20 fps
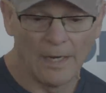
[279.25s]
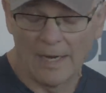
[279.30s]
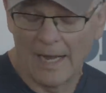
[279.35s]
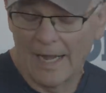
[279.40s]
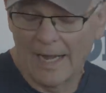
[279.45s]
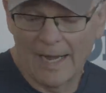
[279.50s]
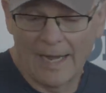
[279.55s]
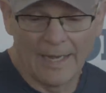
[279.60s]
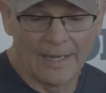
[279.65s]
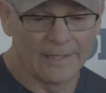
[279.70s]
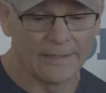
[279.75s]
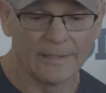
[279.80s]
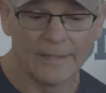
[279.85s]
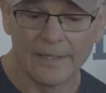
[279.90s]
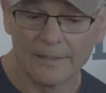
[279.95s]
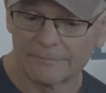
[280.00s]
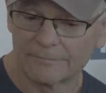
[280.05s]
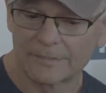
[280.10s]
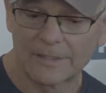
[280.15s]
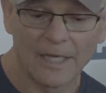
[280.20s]
I, I
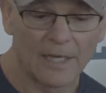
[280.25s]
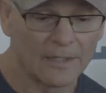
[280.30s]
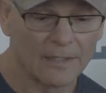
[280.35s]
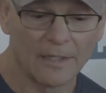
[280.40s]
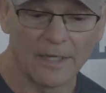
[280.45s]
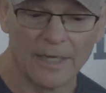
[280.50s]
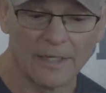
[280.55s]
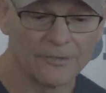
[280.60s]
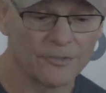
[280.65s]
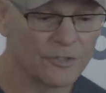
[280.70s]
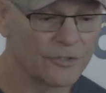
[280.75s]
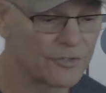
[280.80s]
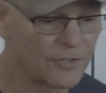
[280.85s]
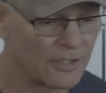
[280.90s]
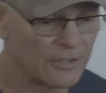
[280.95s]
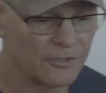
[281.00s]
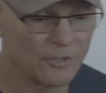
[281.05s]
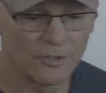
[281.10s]
yeah, kind of. I just said,